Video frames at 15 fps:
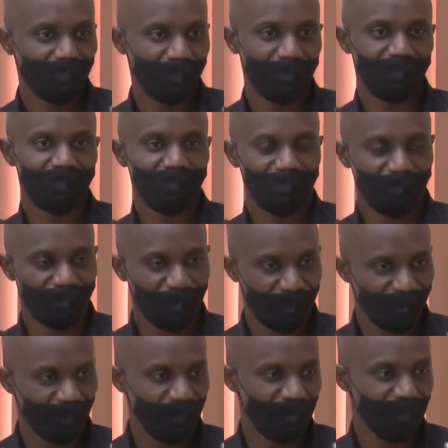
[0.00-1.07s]
but to the
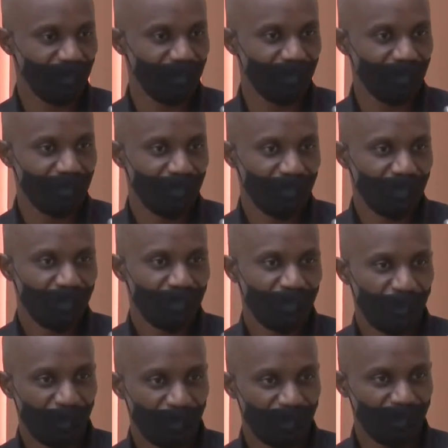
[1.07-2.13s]
Federation
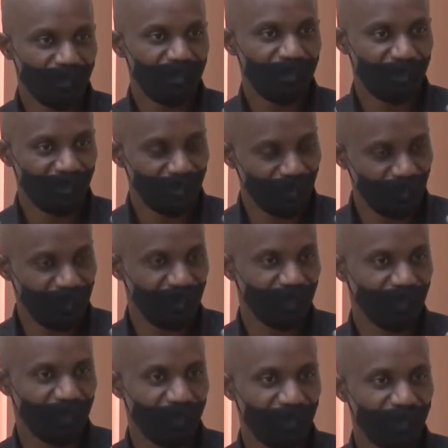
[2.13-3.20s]
of St.
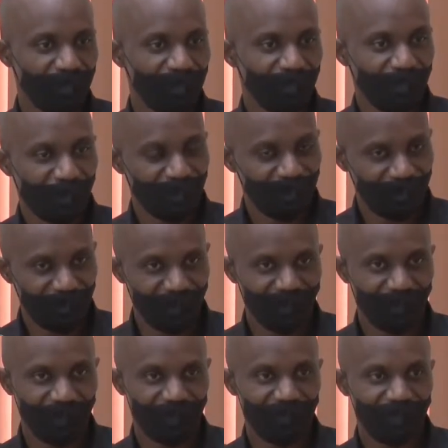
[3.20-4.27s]
Christopher and
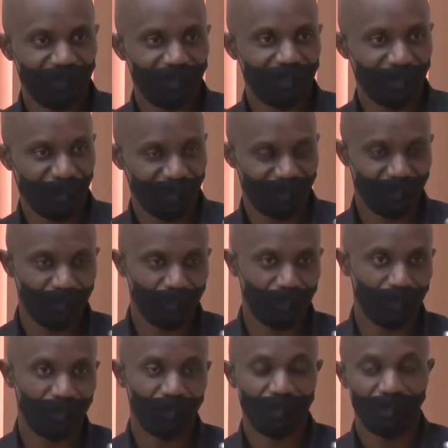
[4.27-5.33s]
Nevis as a whole.